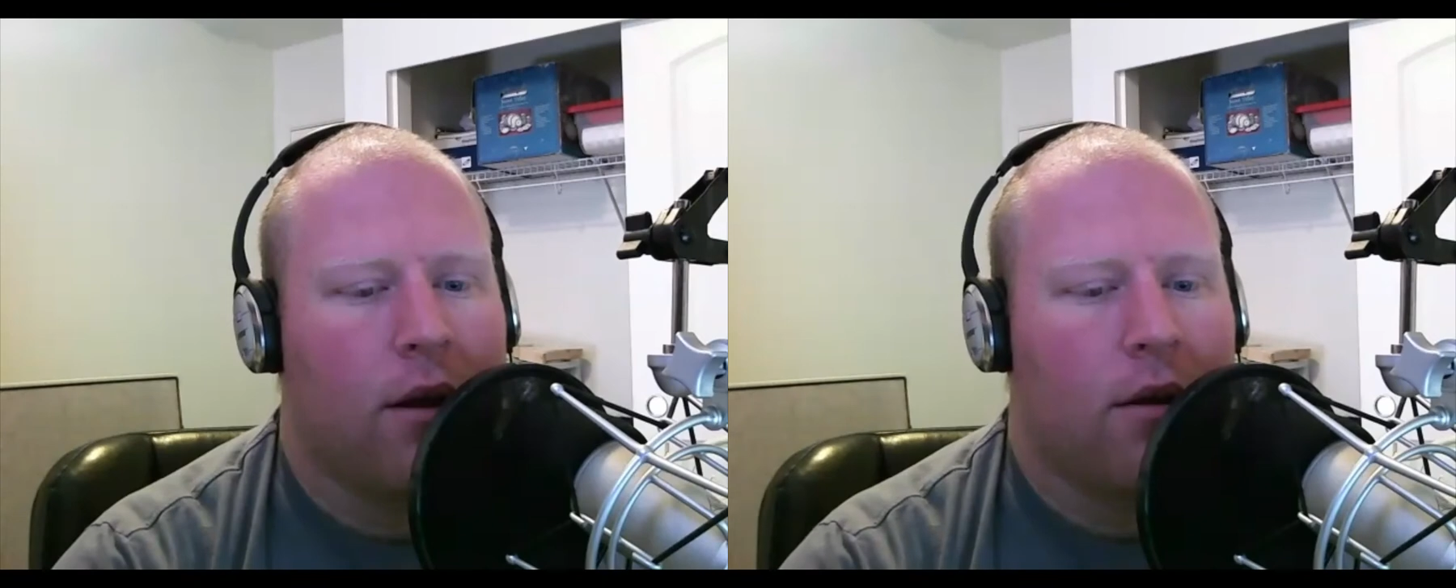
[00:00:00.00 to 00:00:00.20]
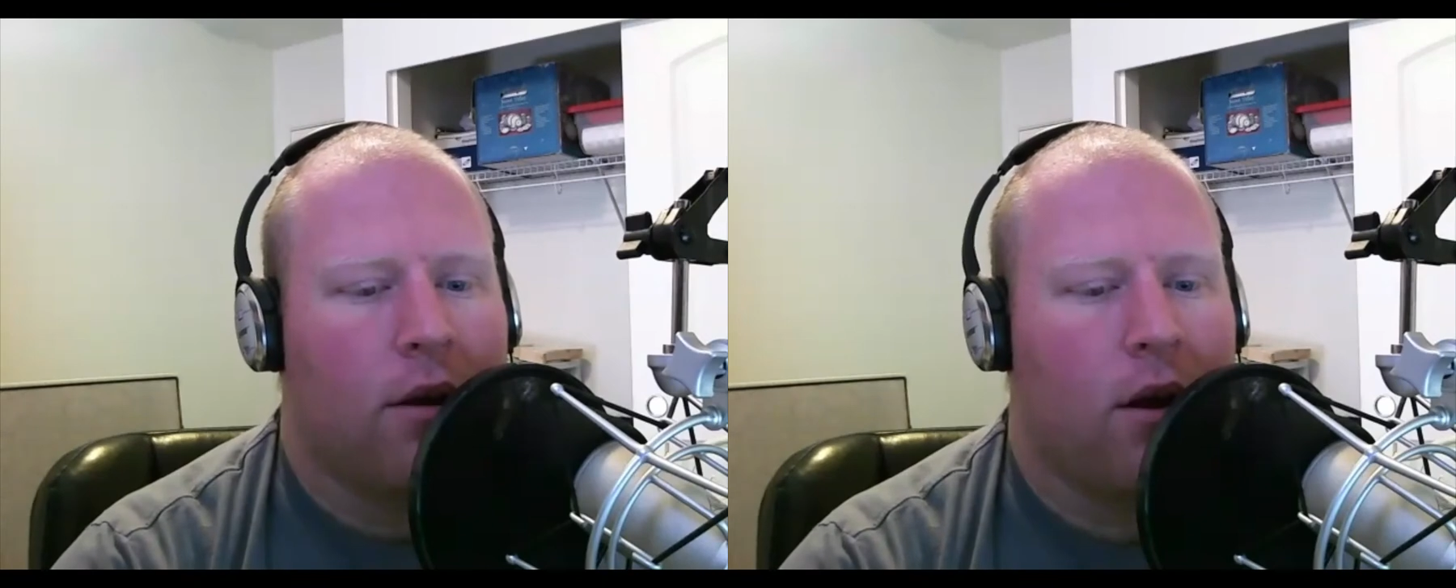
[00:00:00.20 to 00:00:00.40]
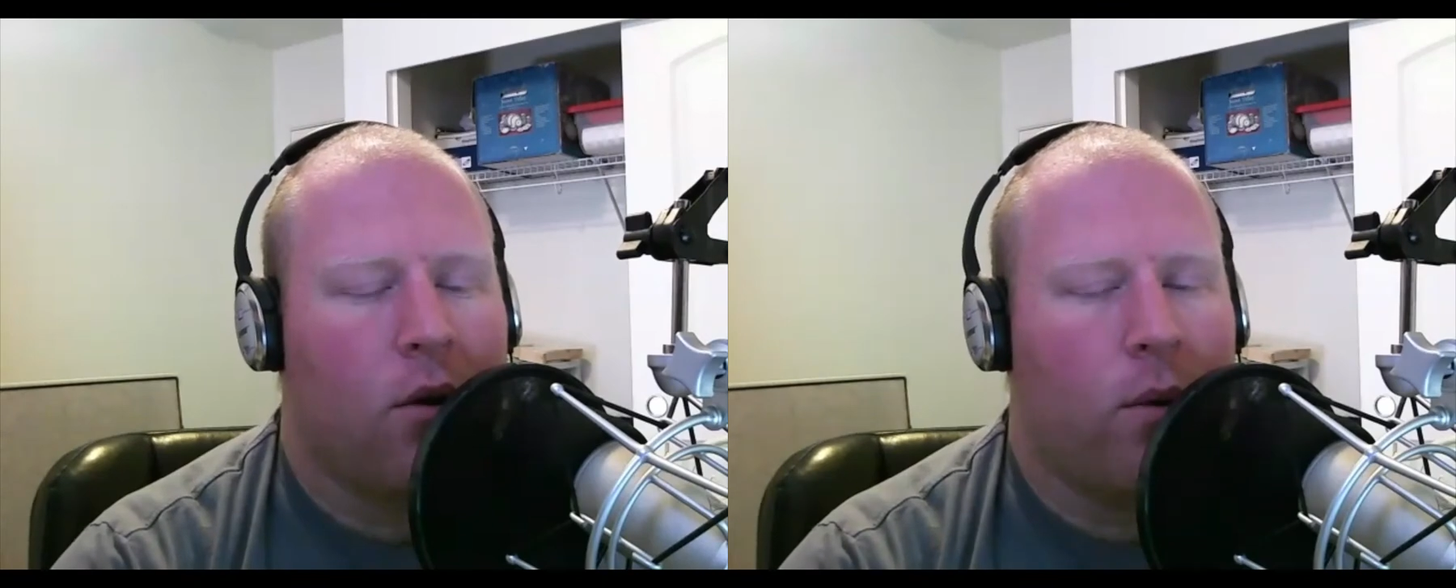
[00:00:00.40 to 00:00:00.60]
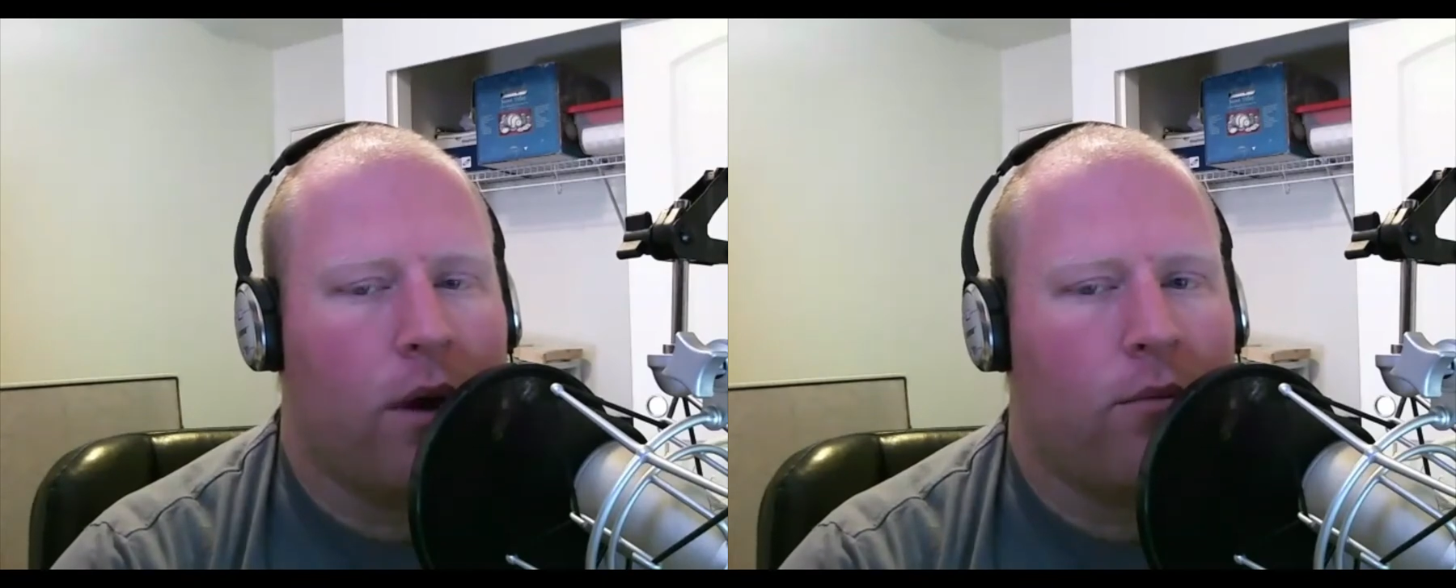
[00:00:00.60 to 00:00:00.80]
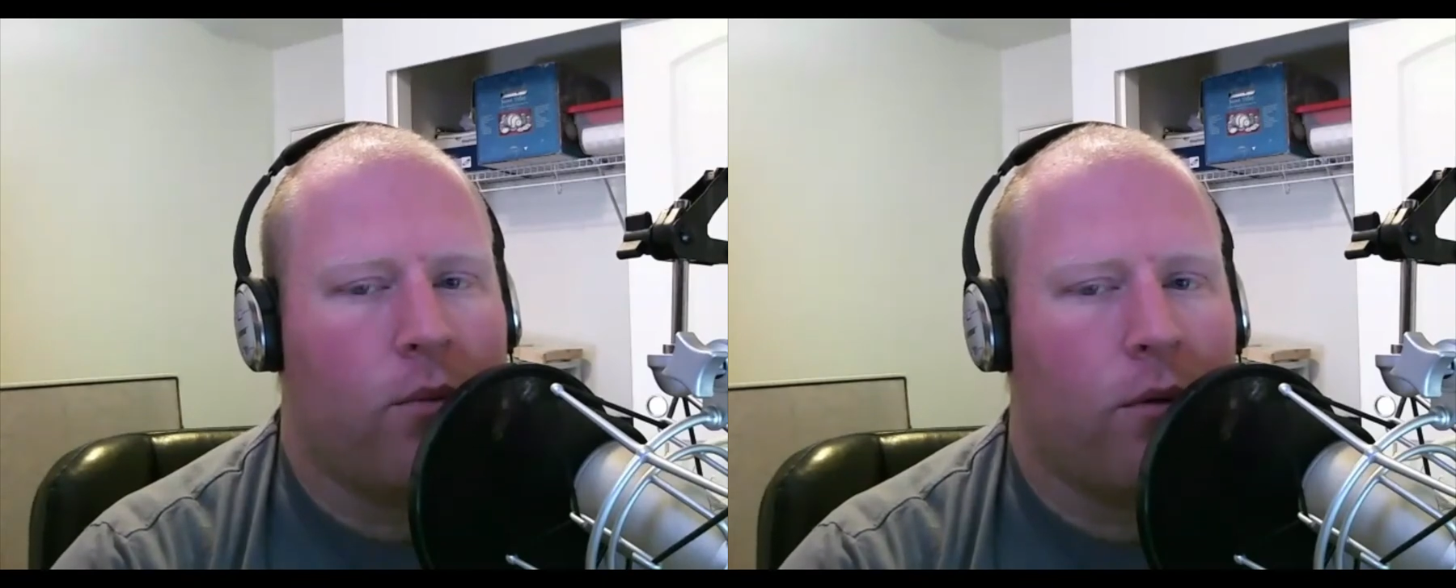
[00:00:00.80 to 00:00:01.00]
you know,
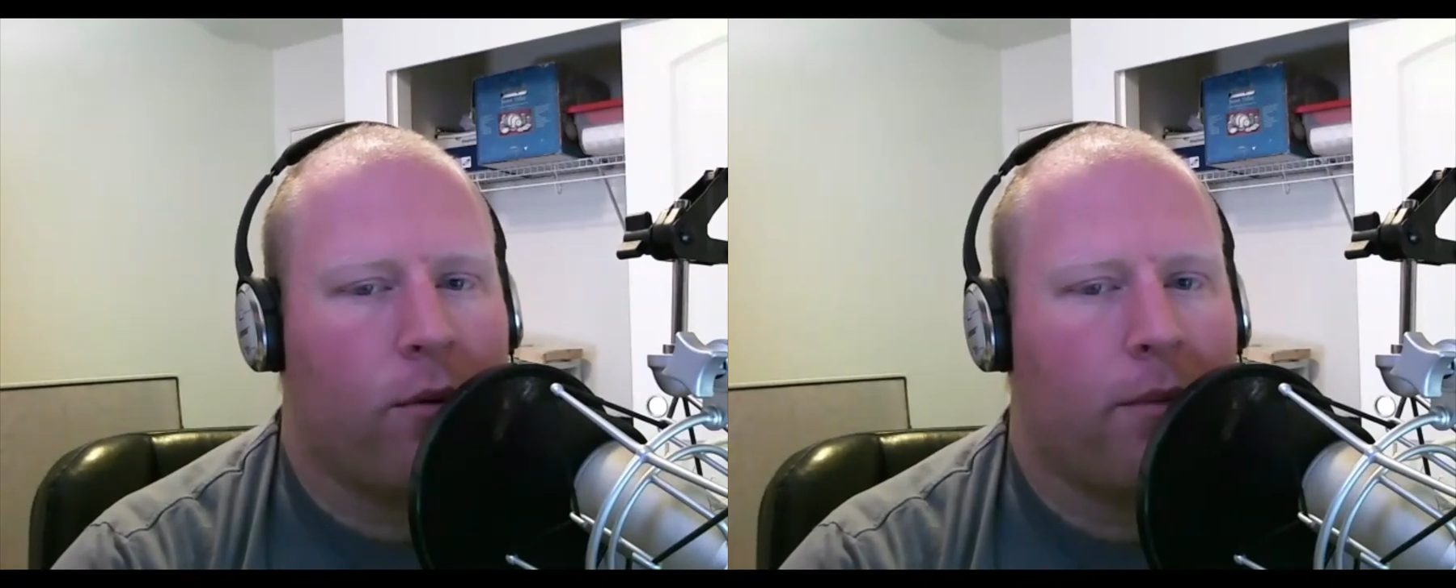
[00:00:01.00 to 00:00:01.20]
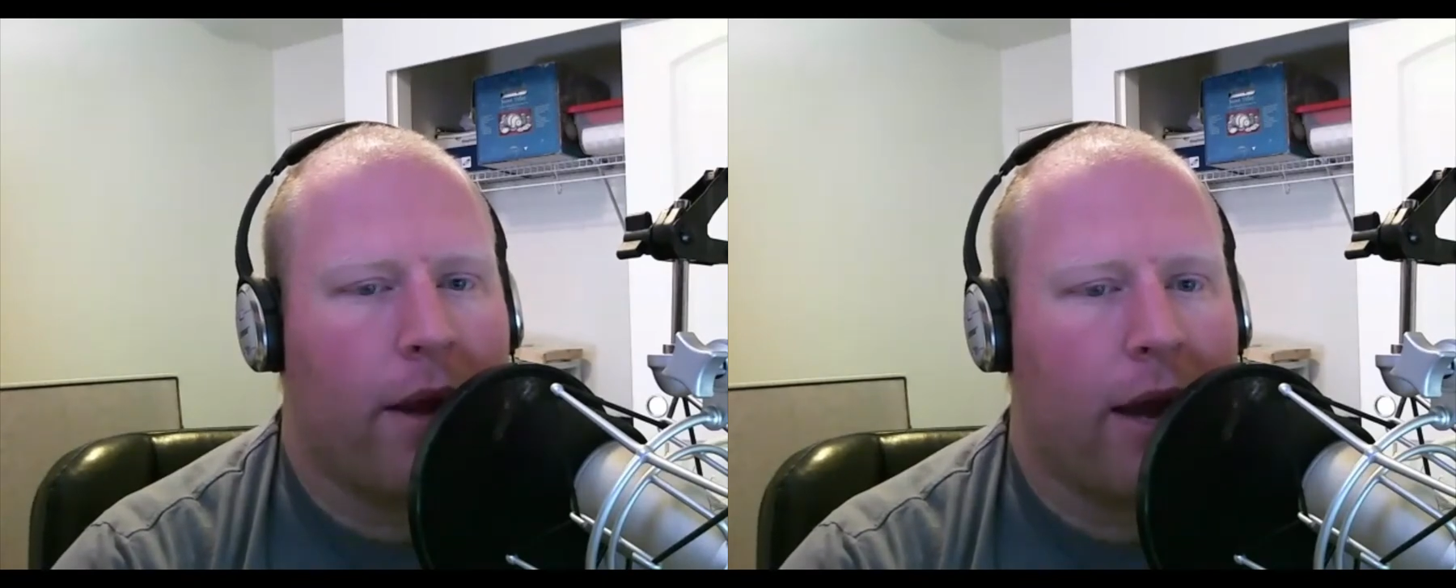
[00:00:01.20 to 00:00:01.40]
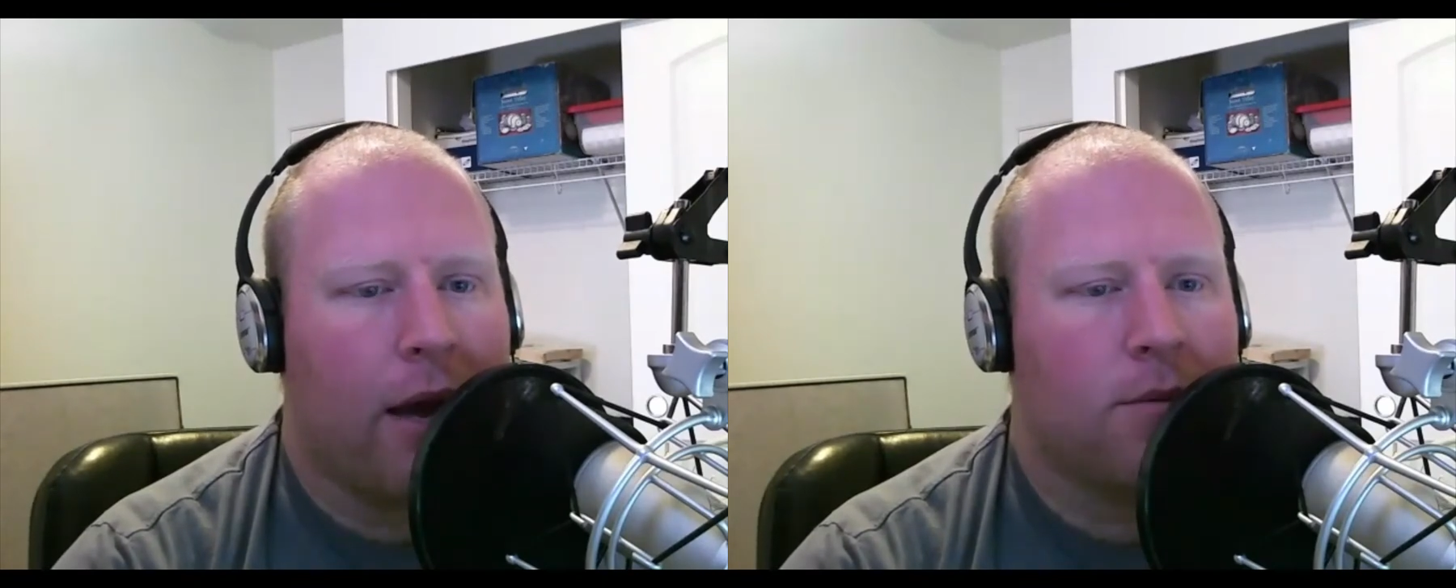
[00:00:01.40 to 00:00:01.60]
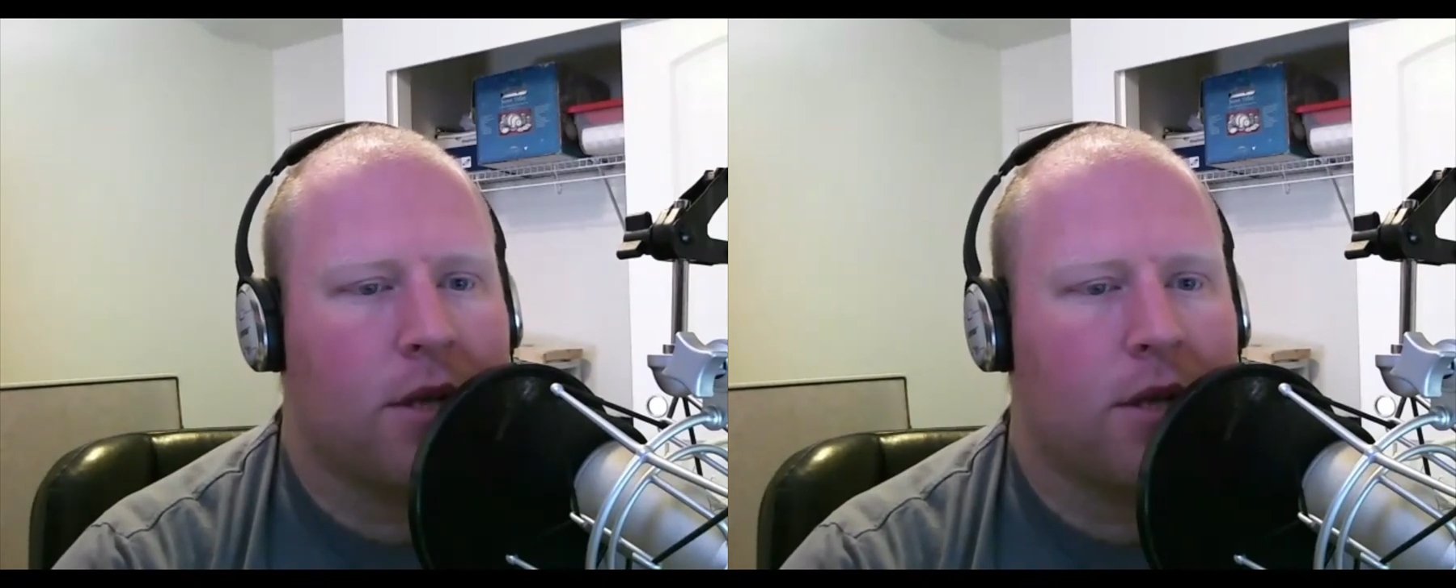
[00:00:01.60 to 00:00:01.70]
we we would play games